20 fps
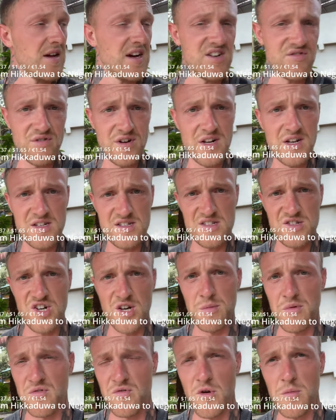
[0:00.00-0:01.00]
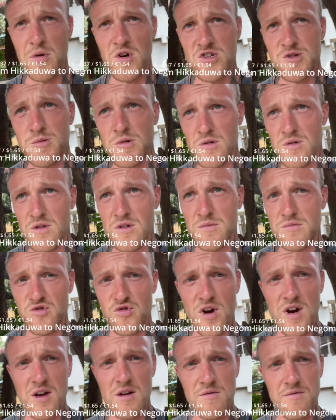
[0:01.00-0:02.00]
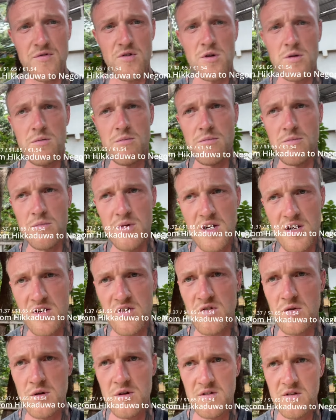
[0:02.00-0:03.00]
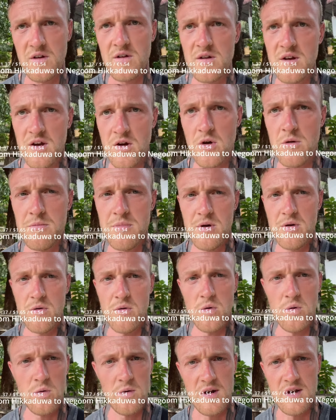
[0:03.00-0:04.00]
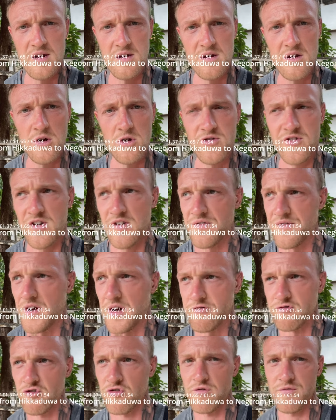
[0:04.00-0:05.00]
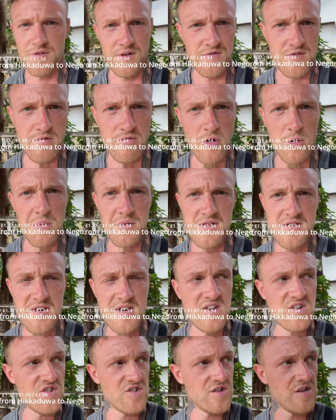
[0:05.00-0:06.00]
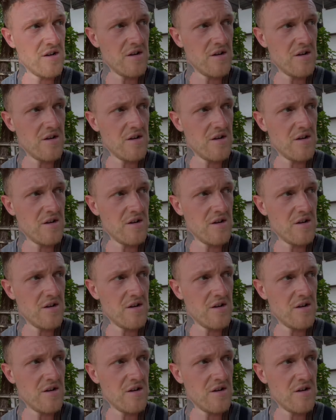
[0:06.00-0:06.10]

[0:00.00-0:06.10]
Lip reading: It really is the cheapest route possible. The train from Hikkaduwa to Negombo, all in, cost us 550 rupees each.